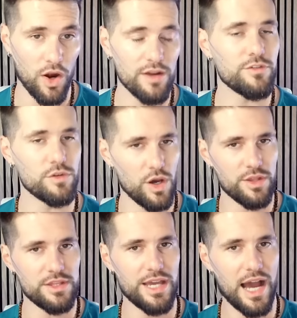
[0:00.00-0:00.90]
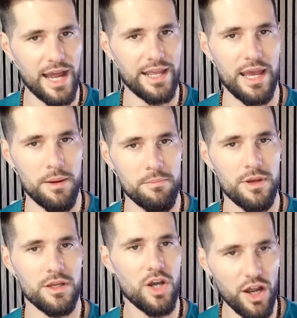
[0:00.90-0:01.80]
if you know that the I am,
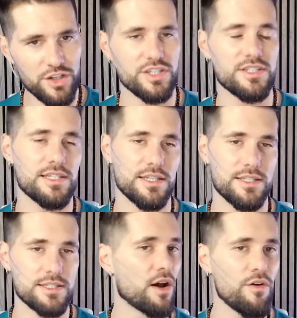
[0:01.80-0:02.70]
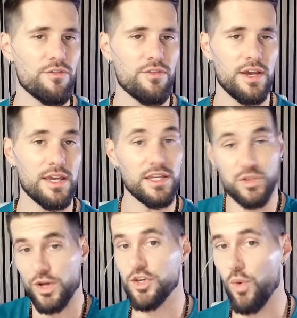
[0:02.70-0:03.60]
consciousness itself, is
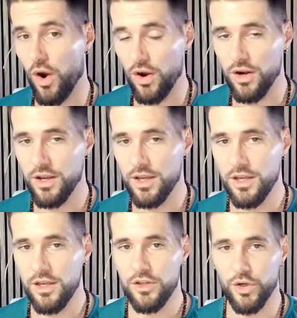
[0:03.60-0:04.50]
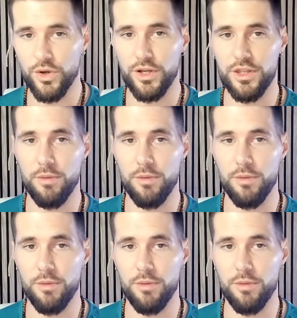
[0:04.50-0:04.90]
what you are, you're in the